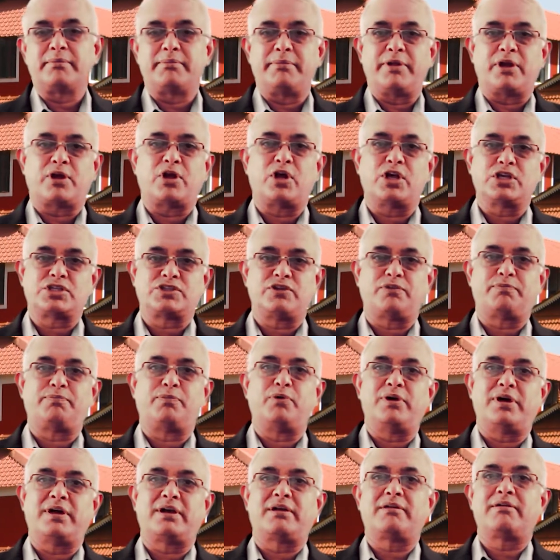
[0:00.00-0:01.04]
because of
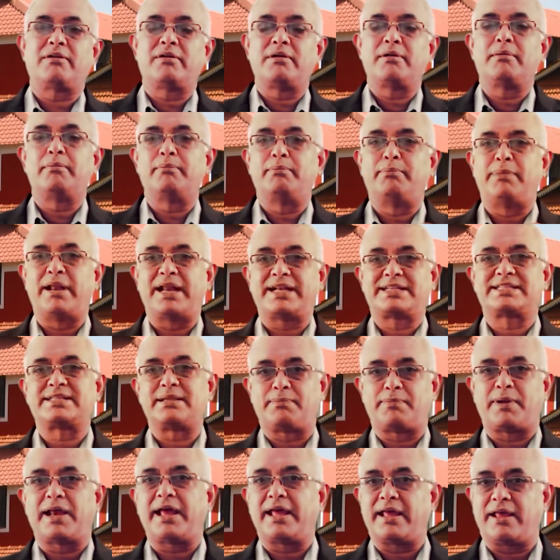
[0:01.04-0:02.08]
poor blood
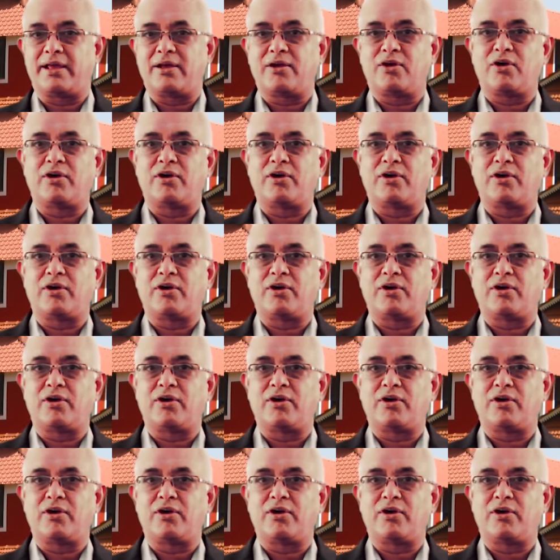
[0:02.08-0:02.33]
supply